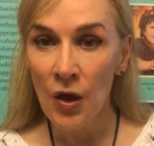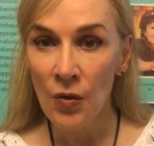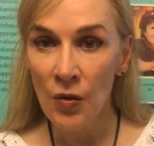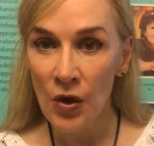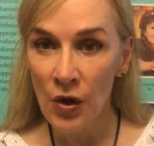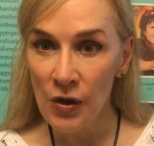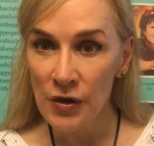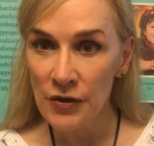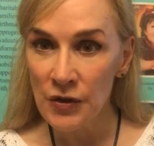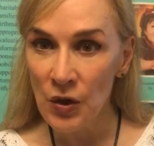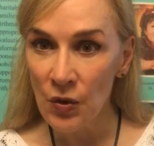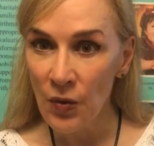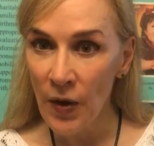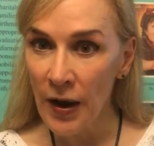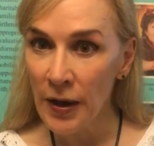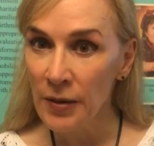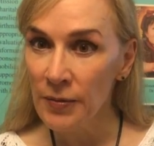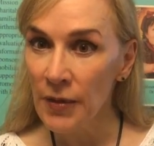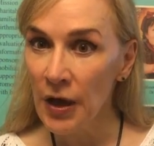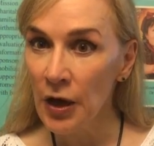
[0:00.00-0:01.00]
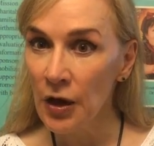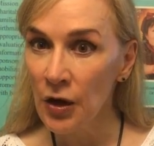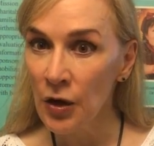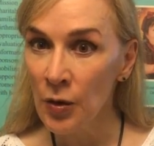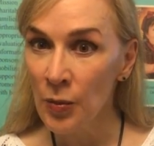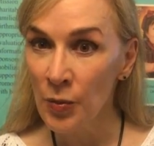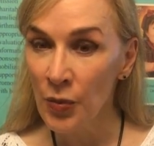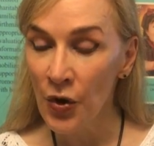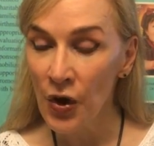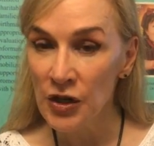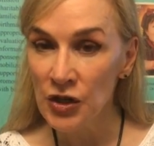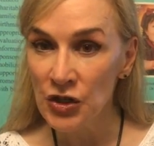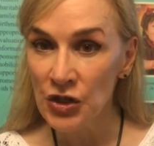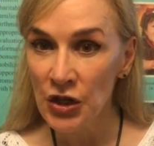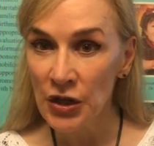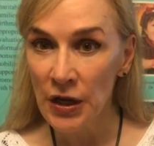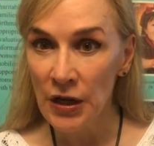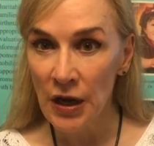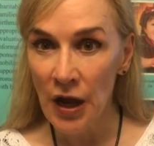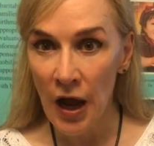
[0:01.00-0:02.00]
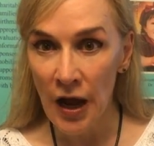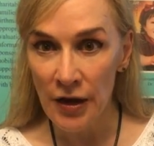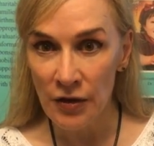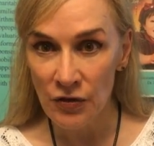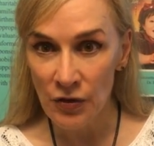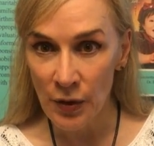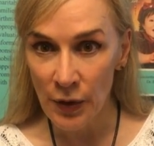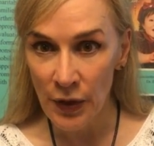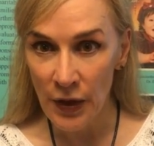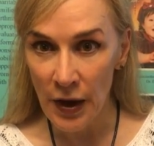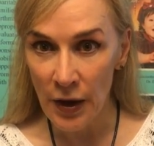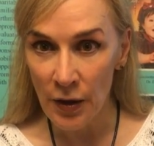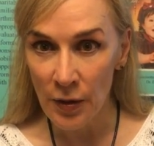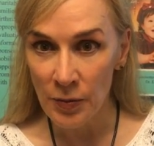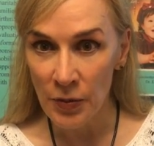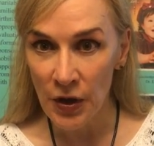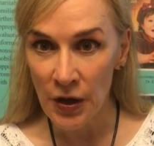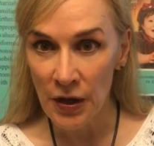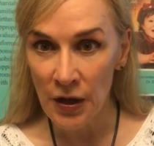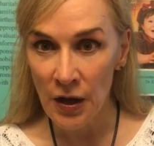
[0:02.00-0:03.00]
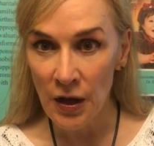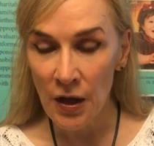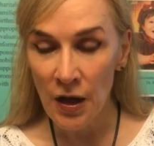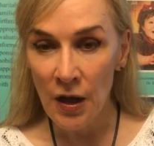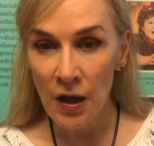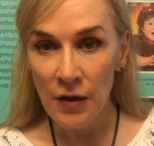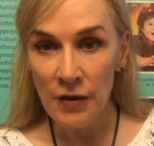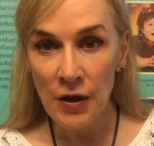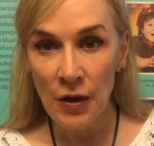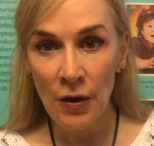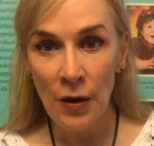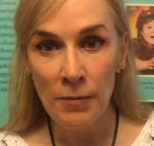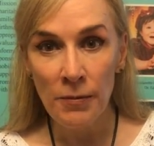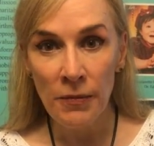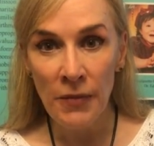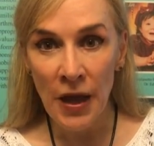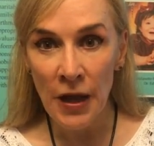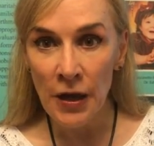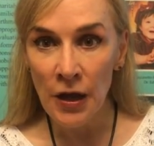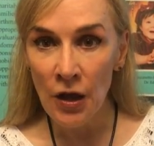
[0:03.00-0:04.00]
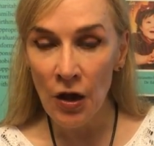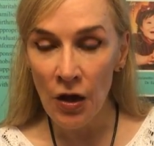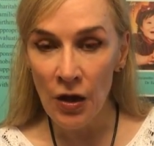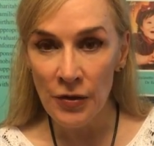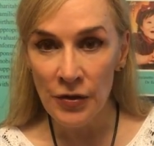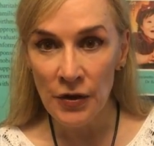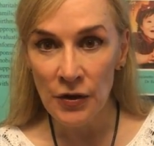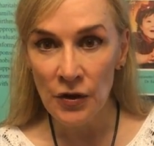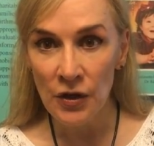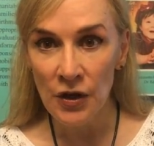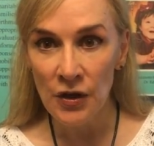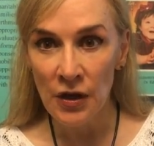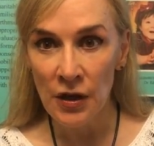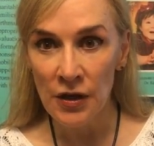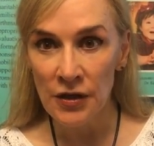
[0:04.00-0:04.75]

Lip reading: We also recommend compression and hydrotherapy. There are many other